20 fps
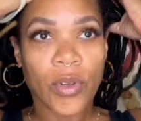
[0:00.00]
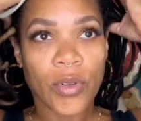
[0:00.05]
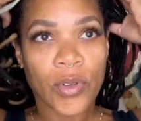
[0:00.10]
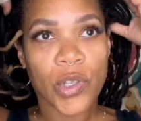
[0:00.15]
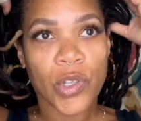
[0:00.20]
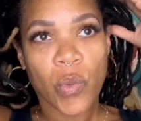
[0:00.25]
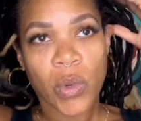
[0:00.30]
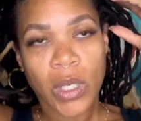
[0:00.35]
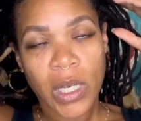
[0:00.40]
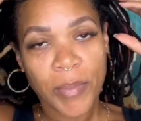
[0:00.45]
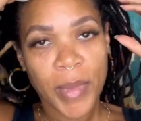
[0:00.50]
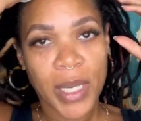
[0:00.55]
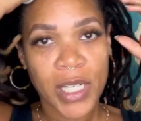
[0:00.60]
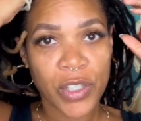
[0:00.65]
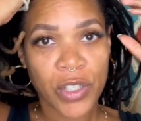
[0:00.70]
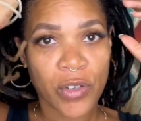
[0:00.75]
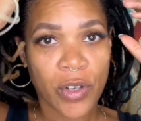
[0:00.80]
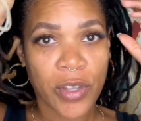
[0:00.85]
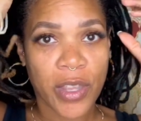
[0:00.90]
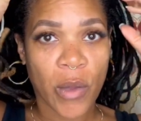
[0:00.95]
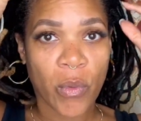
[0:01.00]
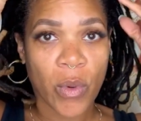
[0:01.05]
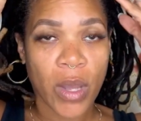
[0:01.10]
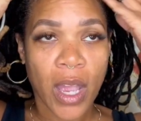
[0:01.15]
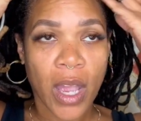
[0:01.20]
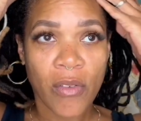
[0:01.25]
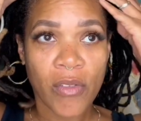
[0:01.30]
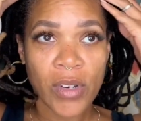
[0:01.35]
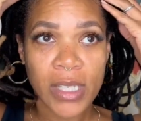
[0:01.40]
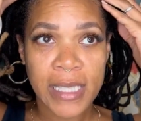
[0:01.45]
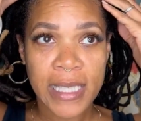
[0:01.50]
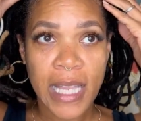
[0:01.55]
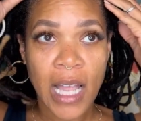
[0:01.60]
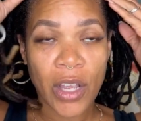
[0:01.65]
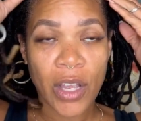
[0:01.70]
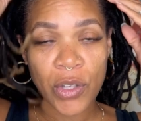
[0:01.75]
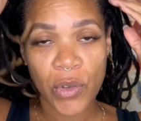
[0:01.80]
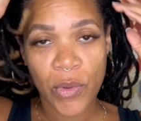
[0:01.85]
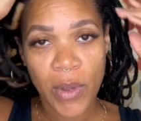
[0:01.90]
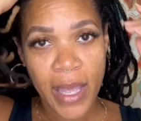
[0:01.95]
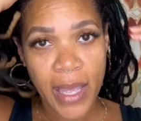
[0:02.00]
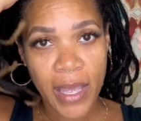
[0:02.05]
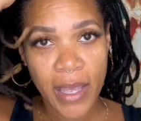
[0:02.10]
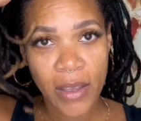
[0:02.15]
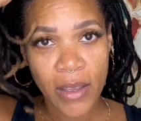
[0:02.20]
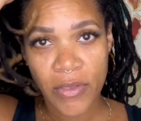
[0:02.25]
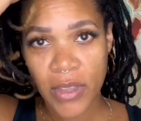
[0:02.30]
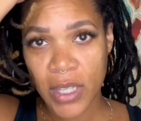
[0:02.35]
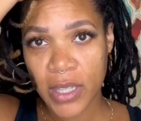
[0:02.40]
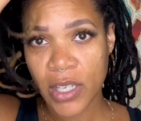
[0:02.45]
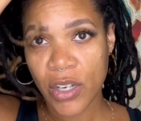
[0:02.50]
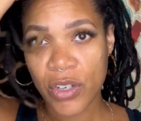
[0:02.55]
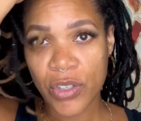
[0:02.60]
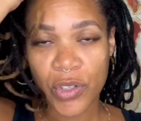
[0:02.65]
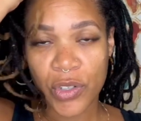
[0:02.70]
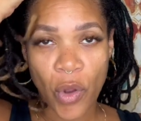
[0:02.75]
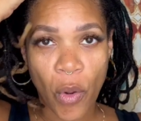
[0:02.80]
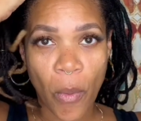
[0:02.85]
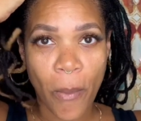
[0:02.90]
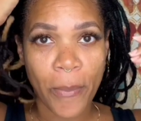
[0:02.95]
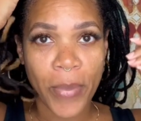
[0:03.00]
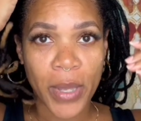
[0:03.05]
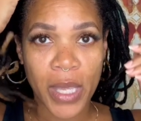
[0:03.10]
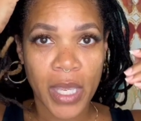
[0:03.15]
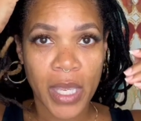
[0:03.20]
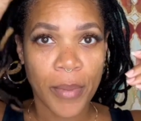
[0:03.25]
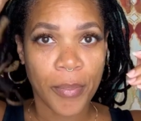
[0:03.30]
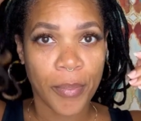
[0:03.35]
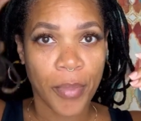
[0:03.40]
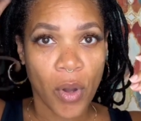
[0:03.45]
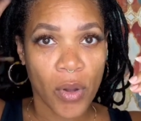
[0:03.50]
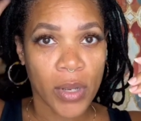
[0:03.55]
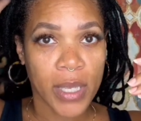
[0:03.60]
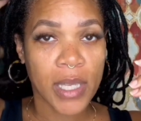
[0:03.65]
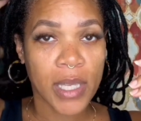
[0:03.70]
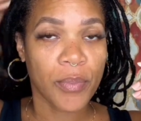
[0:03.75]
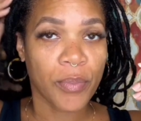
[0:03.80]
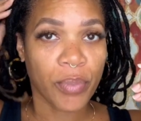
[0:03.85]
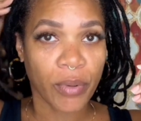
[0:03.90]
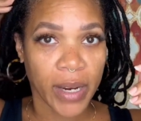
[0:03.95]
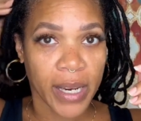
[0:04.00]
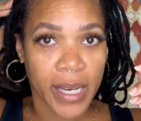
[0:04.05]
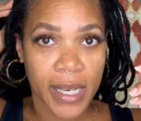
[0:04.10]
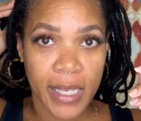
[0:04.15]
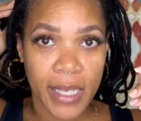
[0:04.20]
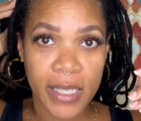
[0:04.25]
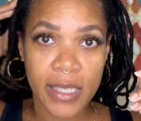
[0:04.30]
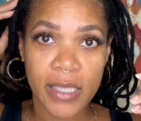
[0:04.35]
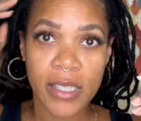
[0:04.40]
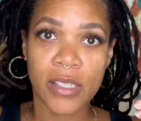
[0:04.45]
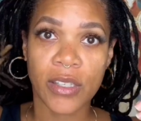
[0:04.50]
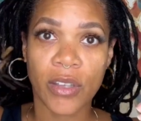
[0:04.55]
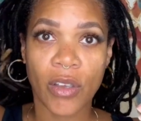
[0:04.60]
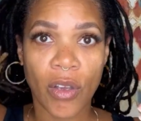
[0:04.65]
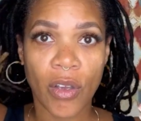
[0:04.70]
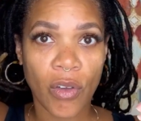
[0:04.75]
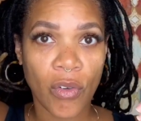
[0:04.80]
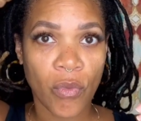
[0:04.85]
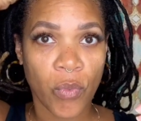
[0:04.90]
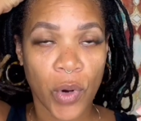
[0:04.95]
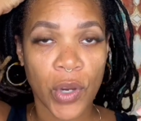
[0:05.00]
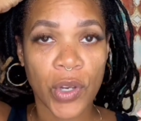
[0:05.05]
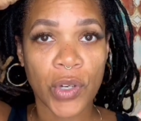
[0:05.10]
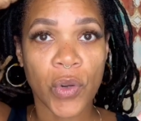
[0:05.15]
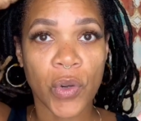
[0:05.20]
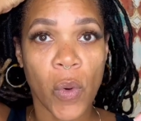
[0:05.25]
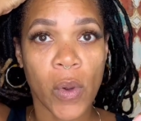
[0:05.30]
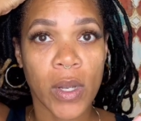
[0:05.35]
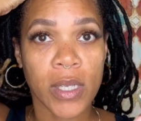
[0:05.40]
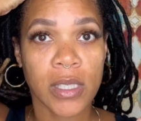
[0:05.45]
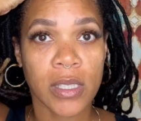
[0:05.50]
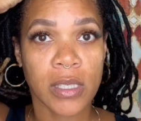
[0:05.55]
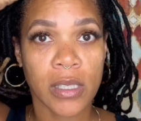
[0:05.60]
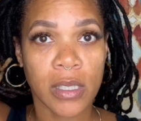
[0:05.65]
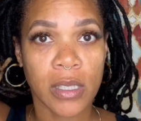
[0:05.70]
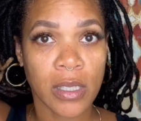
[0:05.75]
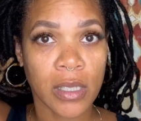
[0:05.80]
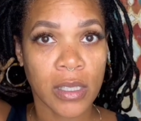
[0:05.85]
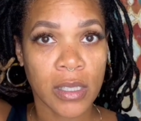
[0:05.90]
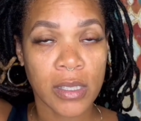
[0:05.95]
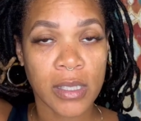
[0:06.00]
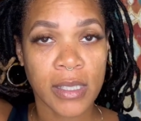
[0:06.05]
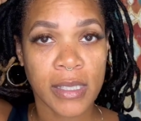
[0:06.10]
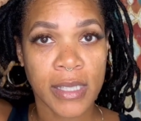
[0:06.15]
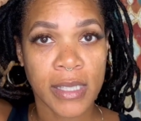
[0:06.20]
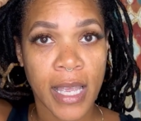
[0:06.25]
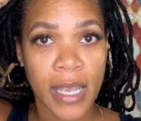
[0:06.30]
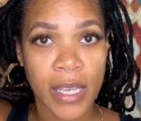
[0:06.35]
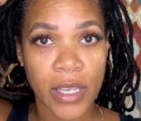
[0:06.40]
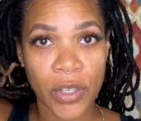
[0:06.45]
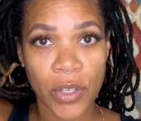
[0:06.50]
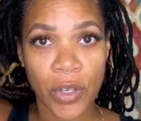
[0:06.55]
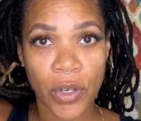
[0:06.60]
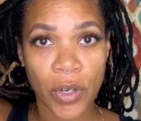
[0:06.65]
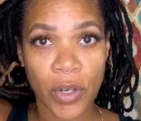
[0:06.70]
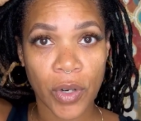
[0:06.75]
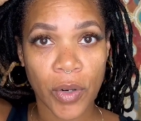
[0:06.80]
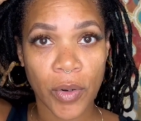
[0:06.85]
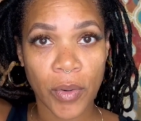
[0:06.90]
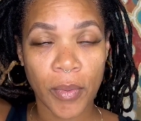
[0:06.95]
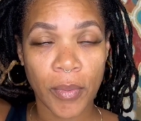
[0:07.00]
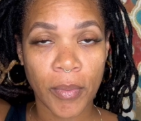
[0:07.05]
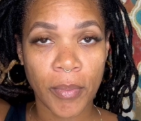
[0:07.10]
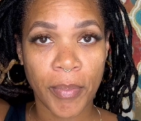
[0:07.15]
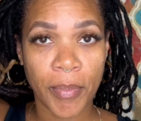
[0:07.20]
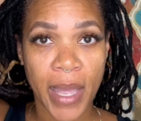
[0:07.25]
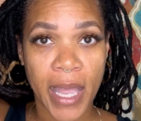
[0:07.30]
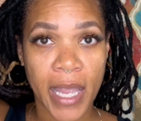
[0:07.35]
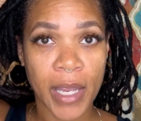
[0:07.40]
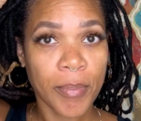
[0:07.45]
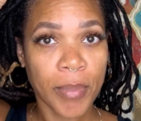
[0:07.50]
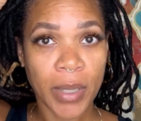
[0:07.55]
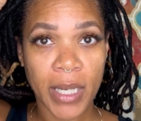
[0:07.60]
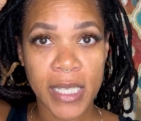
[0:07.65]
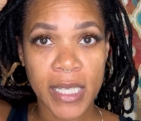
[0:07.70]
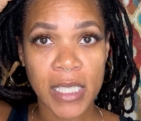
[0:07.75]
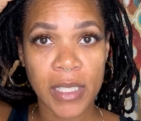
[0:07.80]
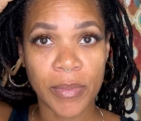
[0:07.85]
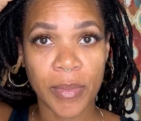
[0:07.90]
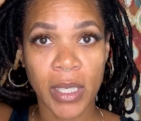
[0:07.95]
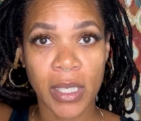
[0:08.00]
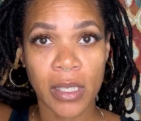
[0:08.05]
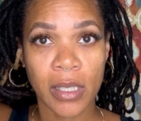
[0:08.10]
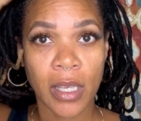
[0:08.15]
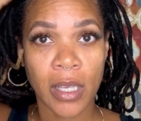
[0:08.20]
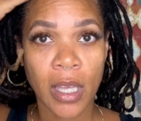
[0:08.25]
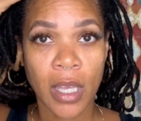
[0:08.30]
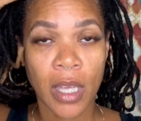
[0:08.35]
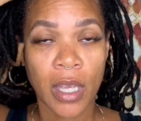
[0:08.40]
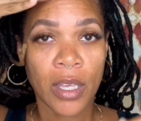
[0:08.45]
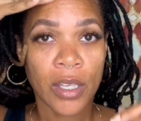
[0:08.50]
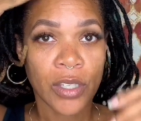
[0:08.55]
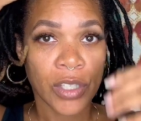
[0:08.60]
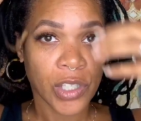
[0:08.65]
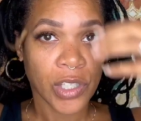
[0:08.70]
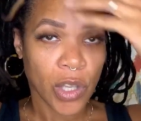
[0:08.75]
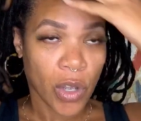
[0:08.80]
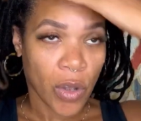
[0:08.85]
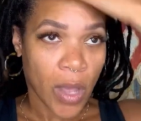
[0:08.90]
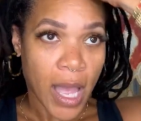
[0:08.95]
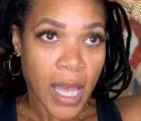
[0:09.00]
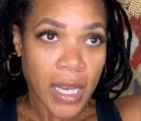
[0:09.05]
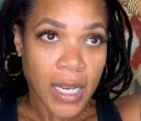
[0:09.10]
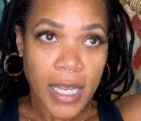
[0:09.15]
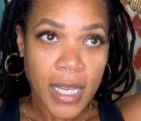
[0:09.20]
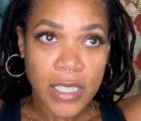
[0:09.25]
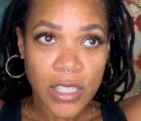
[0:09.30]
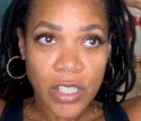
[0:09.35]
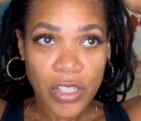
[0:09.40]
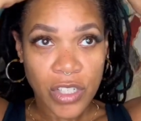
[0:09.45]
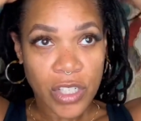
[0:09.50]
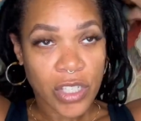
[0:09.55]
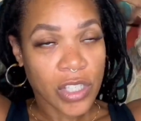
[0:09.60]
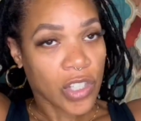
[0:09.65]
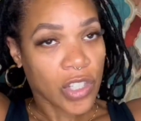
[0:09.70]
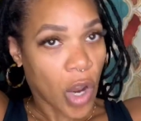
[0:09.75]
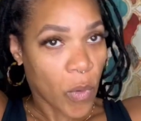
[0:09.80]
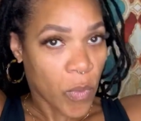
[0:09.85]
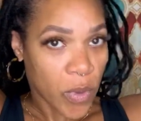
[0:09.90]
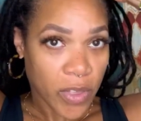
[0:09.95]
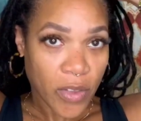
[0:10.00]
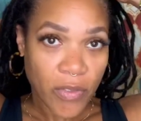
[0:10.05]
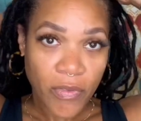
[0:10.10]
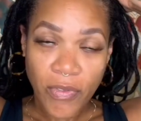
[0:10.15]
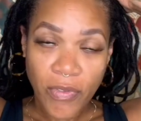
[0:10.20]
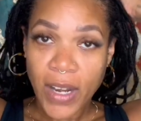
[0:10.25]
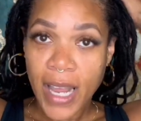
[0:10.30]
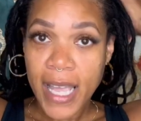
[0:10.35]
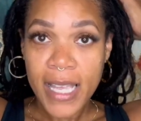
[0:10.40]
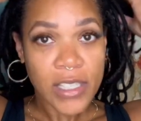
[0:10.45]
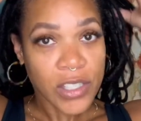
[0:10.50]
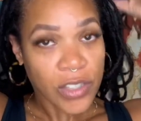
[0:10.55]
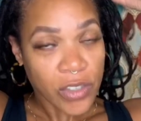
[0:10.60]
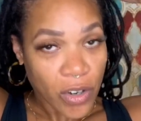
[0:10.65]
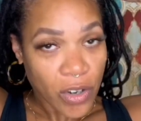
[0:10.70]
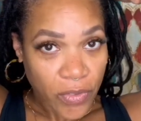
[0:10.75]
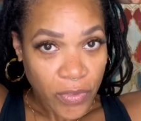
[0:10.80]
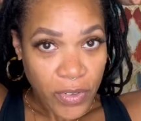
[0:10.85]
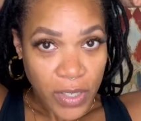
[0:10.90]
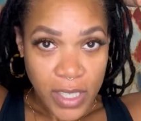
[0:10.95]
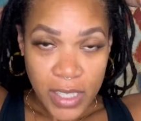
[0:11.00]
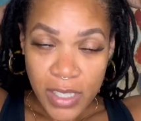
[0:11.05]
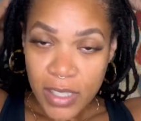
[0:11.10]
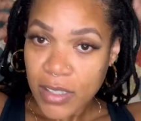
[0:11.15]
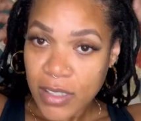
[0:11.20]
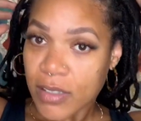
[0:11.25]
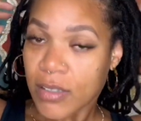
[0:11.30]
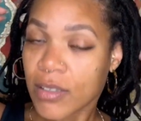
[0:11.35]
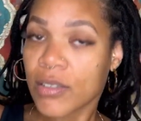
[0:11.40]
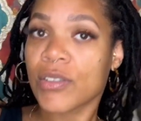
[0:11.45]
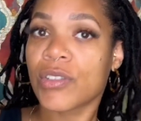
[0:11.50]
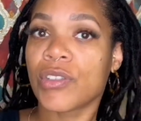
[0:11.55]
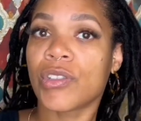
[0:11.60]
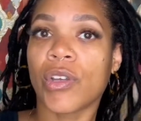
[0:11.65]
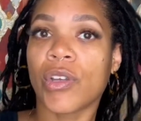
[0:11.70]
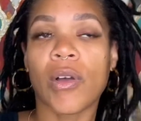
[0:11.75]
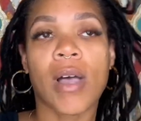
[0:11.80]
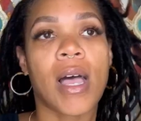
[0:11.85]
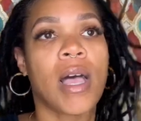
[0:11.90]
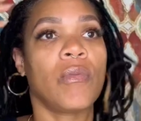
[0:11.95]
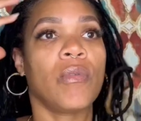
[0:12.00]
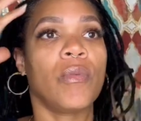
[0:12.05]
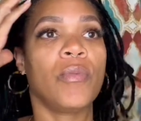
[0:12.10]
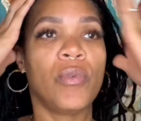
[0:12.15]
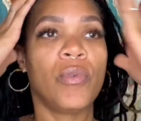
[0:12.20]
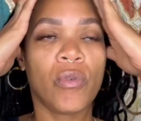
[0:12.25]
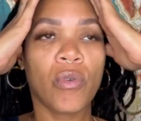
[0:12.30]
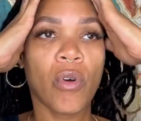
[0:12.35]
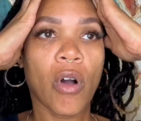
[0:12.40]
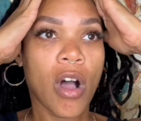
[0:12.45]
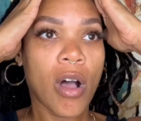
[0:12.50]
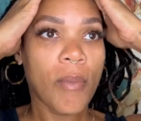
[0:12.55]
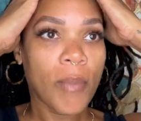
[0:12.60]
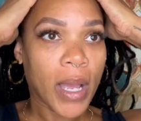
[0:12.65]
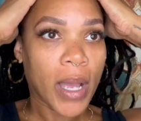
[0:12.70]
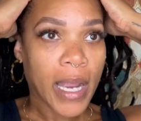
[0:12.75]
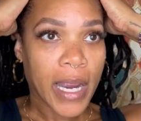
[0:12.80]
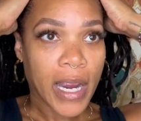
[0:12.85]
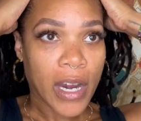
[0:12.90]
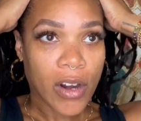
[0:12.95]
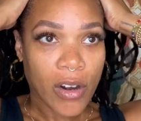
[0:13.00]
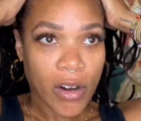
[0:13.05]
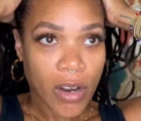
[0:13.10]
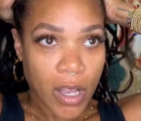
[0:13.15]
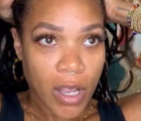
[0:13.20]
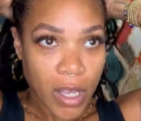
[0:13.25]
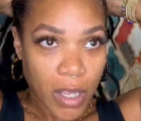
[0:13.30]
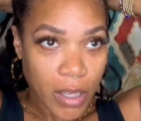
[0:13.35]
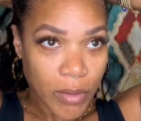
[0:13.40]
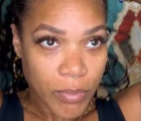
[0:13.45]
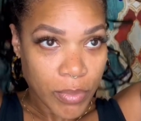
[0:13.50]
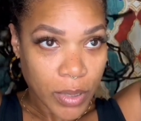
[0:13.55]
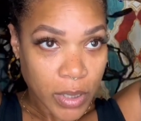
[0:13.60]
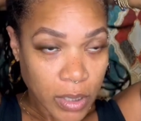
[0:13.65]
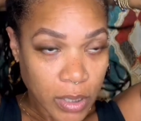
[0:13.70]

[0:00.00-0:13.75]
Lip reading: You want to make sure that whatever style you have, that there's no big bulky braids where you're going to set your bang placement. So I like to just start with a flat surface. So I will pull all my hair up.